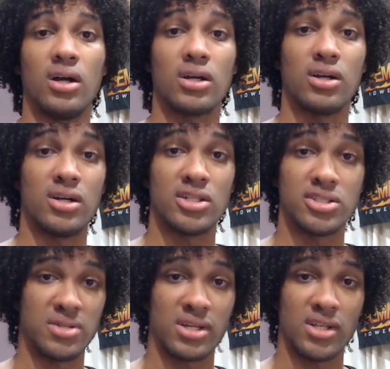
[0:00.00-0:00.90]

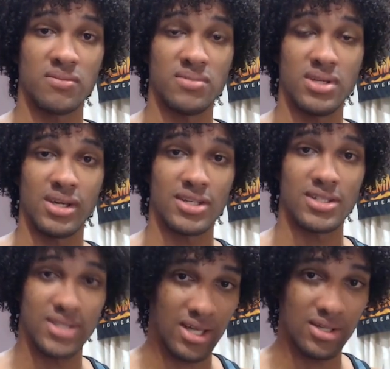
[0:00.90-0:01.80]
contract not being
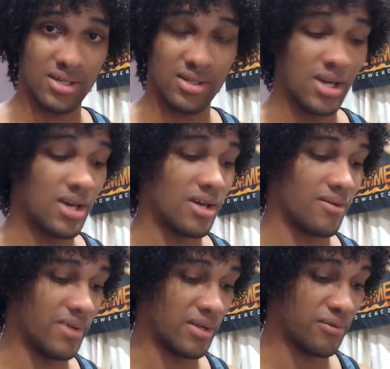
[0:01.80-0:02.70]
extended,
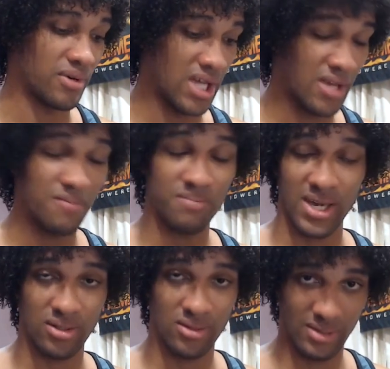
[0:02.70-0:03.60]
but for
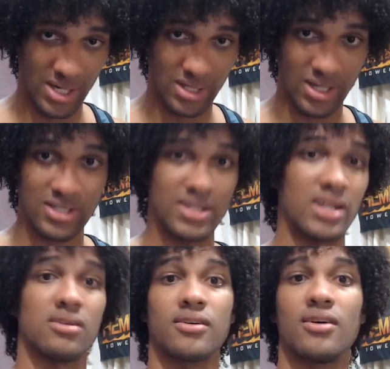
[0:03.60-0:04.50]
Impact to not
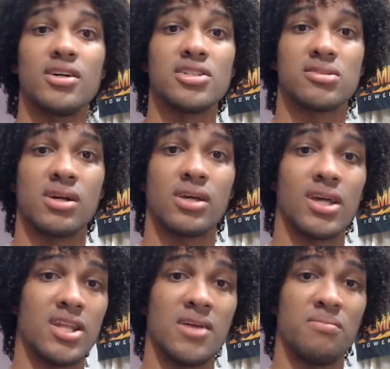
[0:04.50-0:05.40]
extend her contract
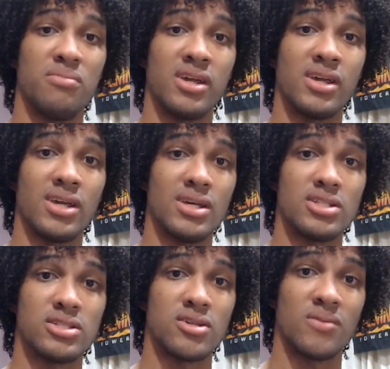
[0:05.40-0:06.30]
and then bring
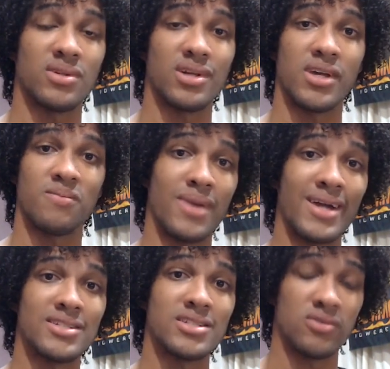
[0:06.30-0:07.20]
in someone like
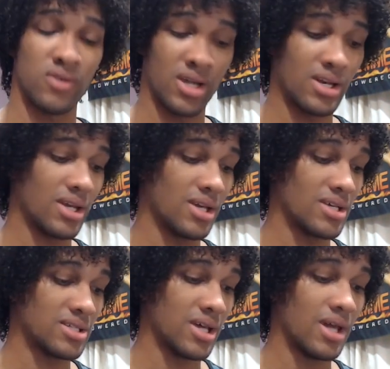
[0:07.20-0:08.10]
Madison Rayne
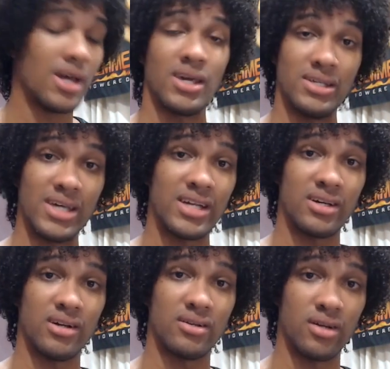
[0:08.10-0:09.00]
is yet
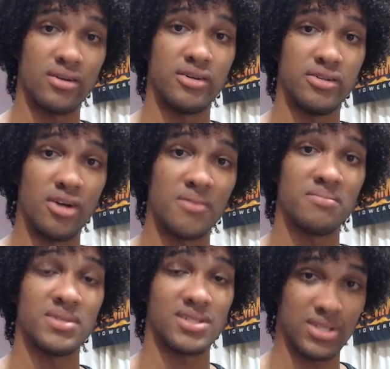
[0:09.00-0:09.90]
another
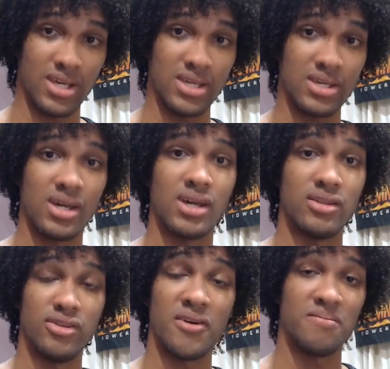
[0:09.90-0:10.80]
dumb mistake,
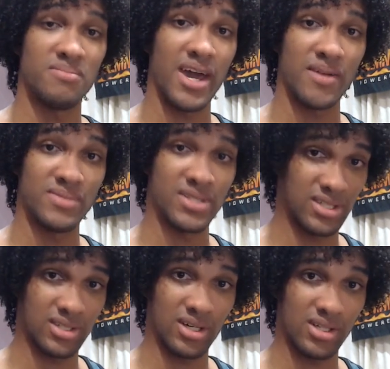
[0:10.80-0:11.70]
bad
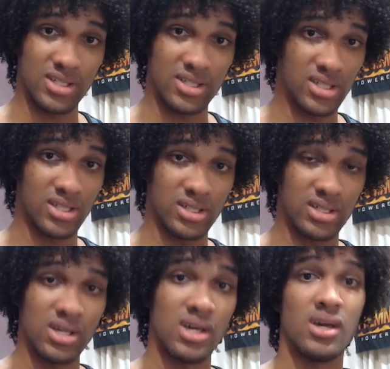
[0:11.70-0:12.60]

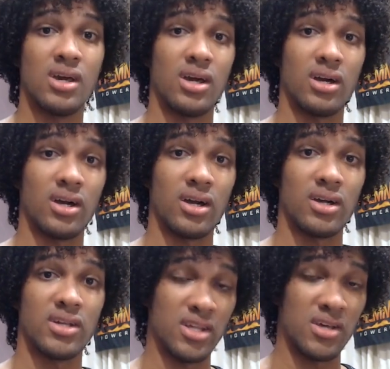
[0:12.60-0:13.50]
decision
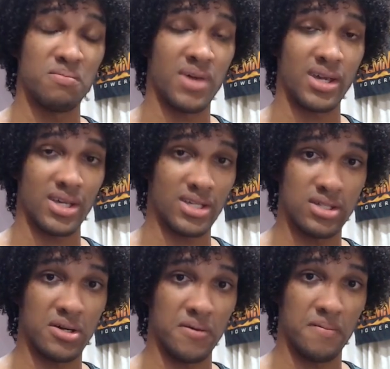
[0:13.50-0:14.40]
that Impact has
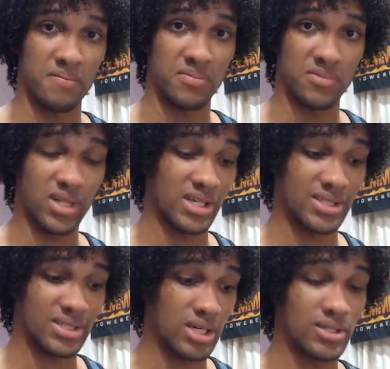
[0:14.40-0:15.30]
done. Like,
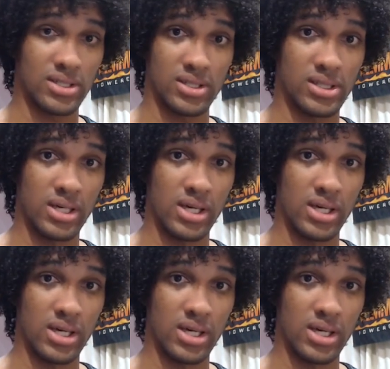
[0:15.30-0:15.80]
seriously.